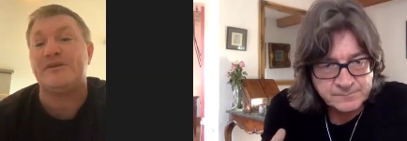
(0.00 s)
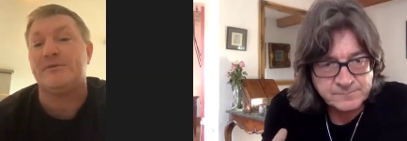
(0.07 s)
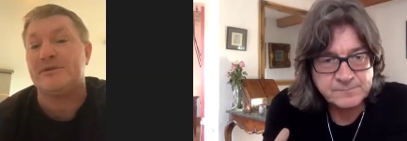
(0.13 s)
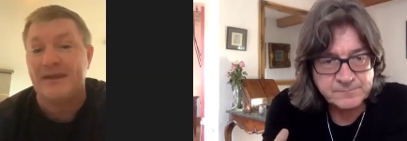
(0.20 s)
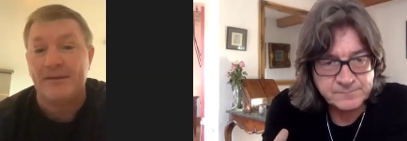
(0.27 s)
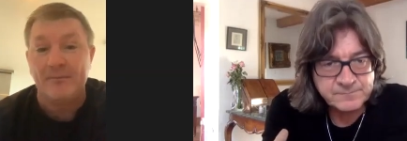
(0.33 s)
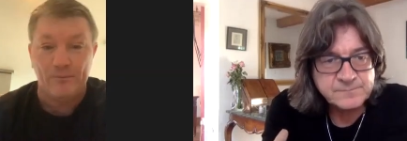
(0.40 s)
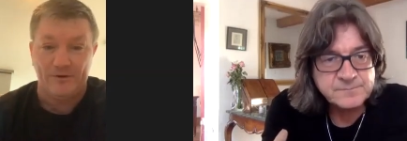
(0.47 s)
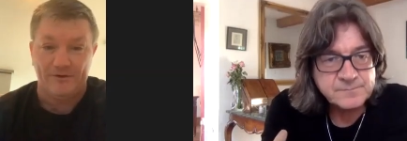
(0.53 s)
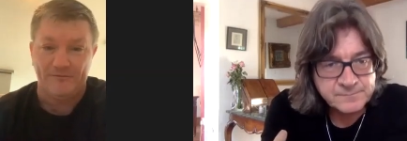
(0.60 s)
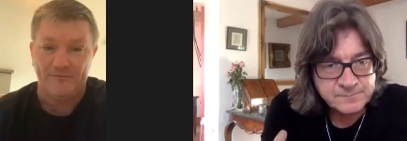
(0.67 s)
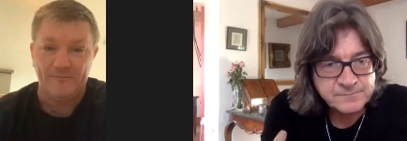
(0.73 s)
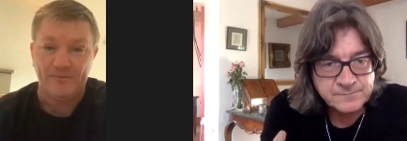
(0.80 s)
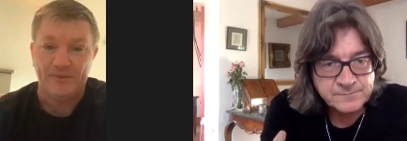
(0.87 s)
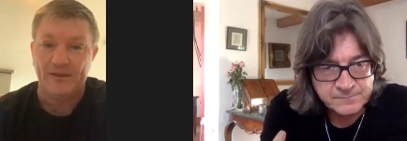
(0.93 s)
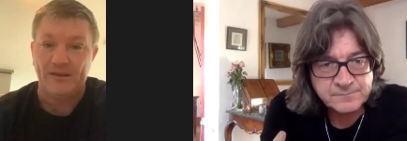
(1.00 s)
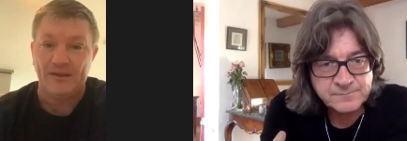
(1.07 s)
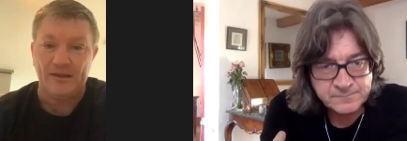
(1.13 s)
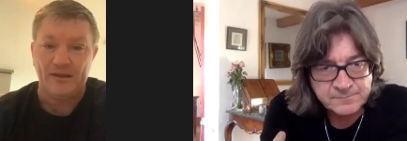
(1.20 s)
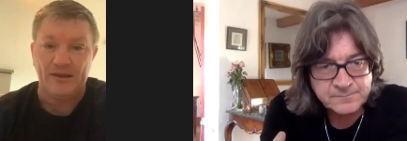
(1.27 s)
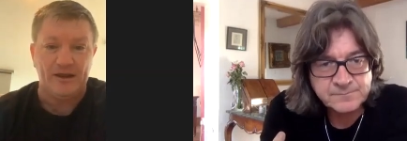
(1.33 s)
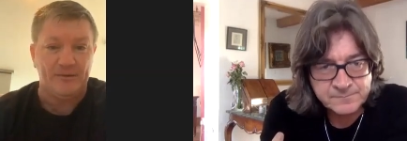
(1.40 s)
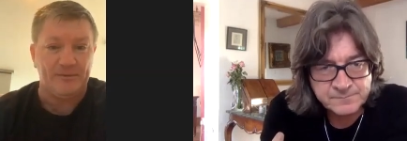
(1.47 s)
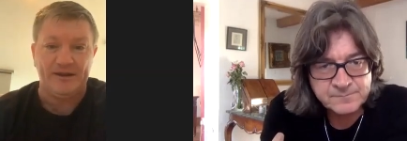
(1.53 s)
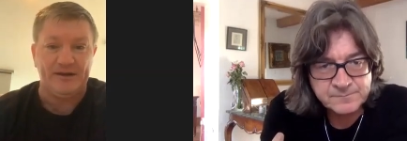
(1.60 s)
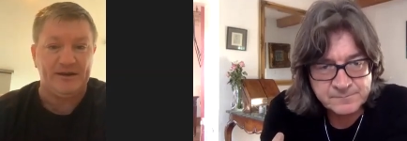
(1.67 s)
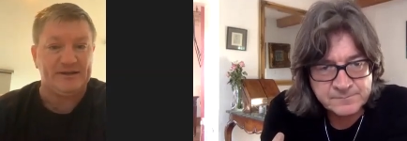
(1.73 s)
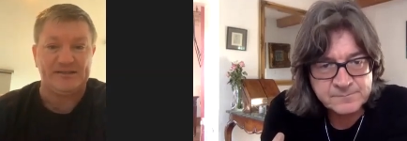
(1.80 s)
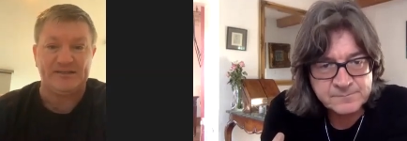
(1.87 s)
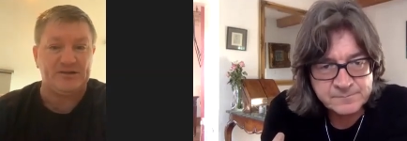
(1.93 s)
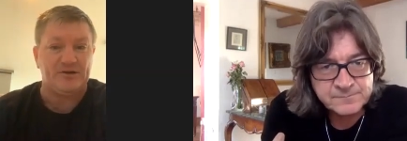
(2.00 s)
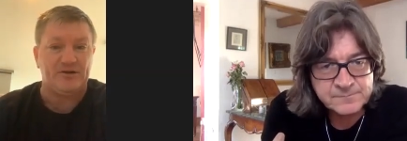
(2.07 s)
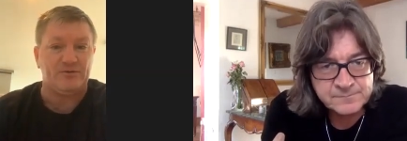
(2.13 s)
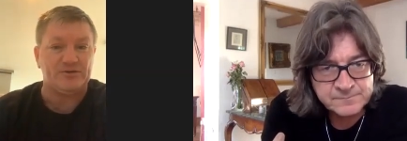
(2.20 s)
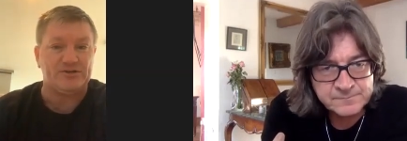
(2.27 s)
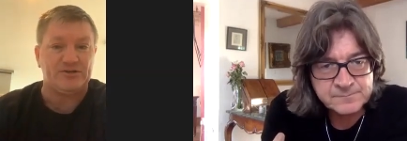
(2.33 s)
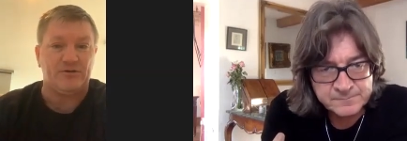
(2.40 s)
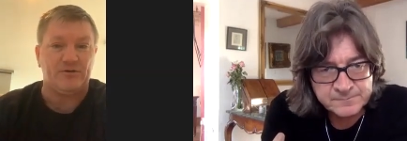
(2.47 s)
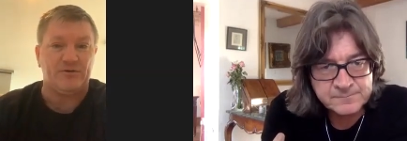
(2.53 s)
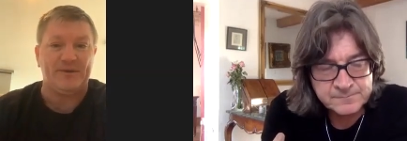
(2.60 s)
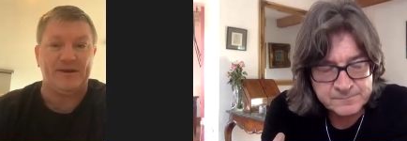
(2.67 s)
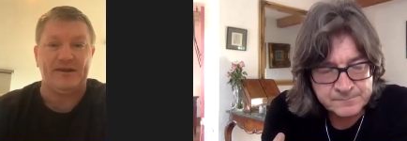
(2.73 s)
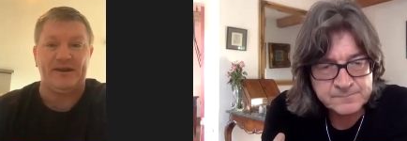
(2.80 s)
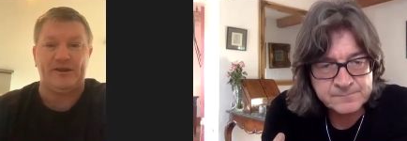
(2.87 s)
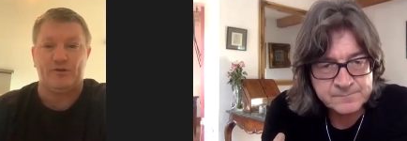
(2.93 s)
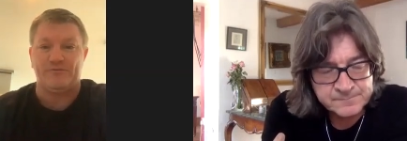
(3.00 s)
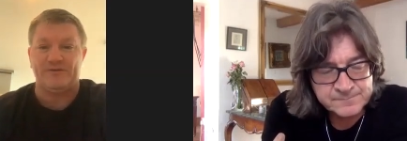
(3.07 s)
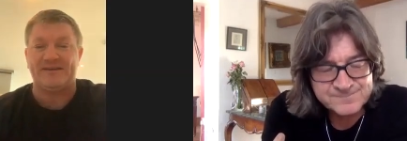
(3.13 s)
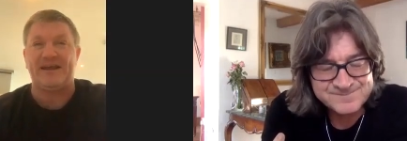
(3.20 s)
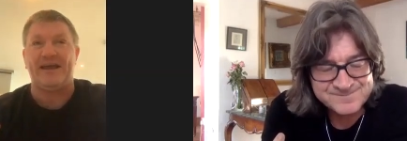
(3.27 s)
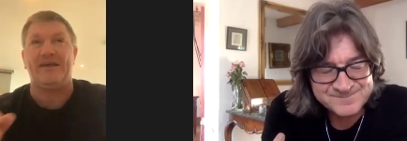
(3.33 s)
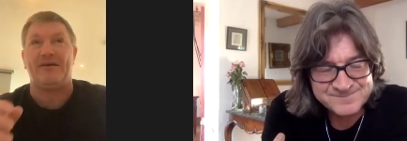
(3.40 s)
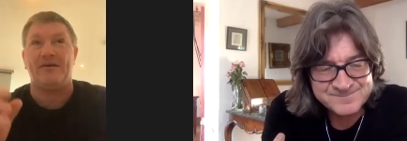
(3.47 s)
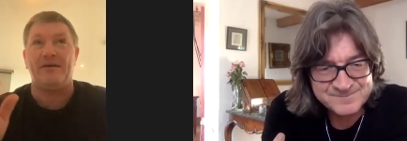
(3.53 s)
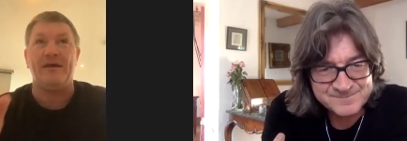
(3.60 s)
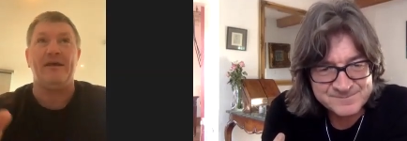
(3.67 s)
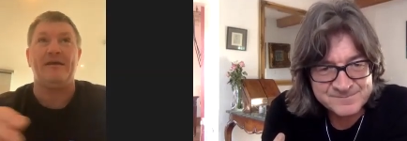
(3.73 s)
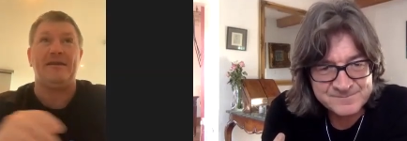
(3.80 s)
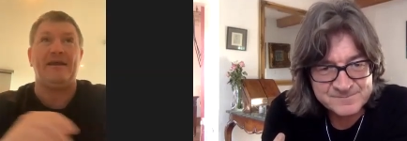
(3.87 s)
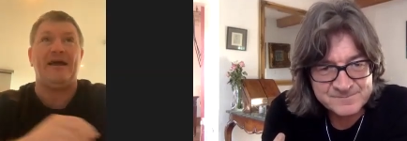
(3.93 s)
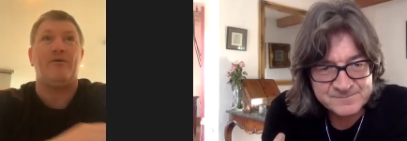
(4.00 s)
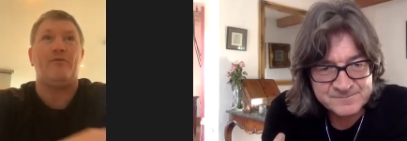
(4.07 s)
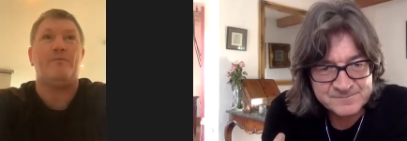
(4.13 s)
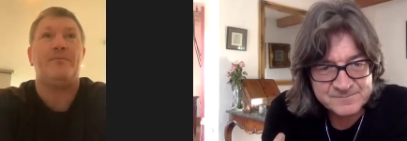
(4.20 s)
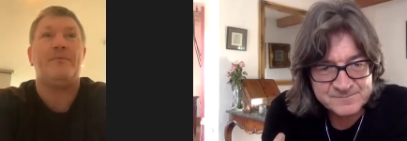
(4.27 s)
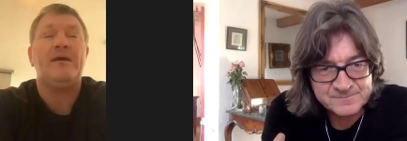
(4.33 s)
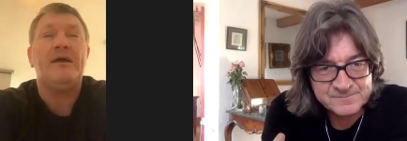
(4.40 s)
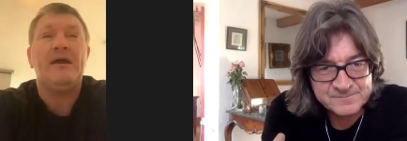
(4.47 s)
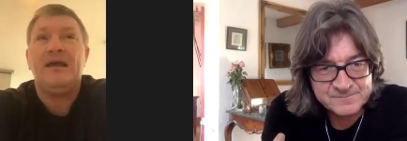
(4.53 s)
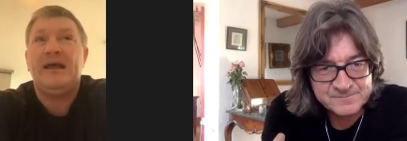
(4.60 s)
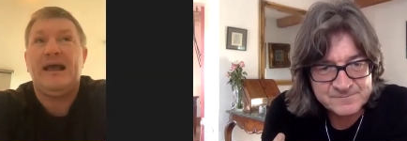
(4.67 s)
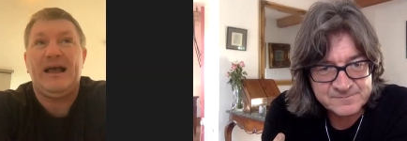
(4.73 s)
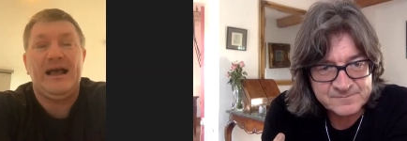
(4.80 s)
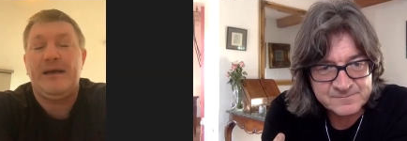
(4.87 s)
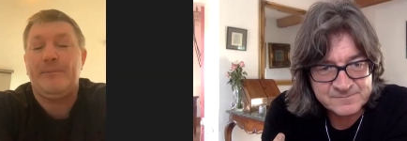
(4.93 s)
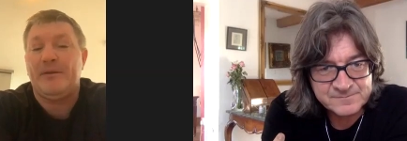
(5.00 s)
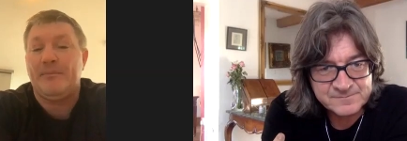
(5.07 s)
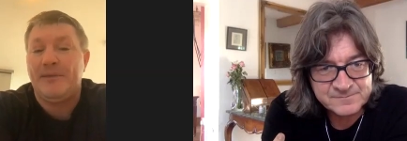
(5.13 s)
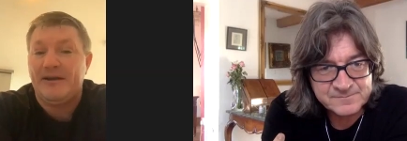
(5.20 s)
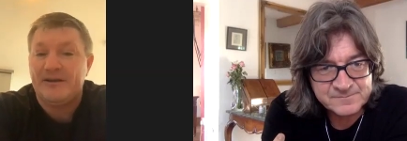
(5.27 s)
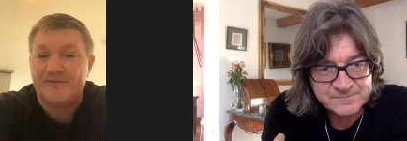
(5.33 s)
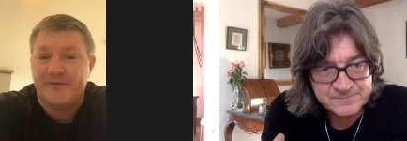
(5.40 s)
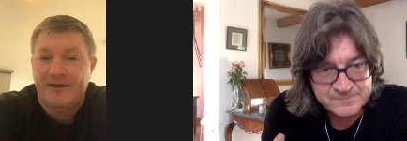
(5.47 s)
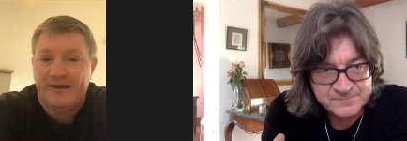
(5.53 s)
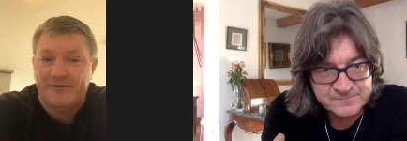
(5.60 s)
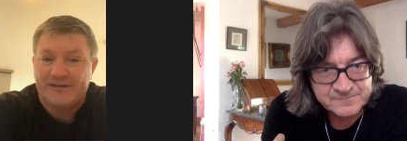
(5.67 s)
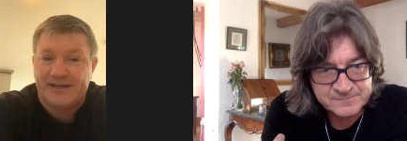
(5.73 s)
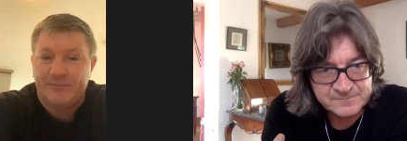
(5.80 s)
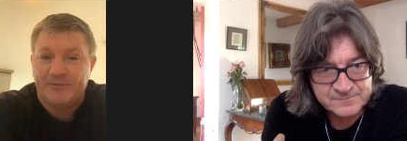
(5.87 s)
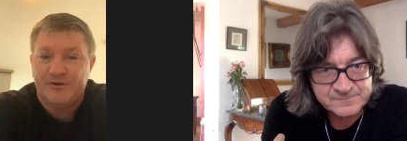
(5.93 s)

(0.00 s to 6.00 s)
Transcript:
Speaker 1: he was in with. I mean, it's you know, so I mean, he could retire now, a happy man as far as I'm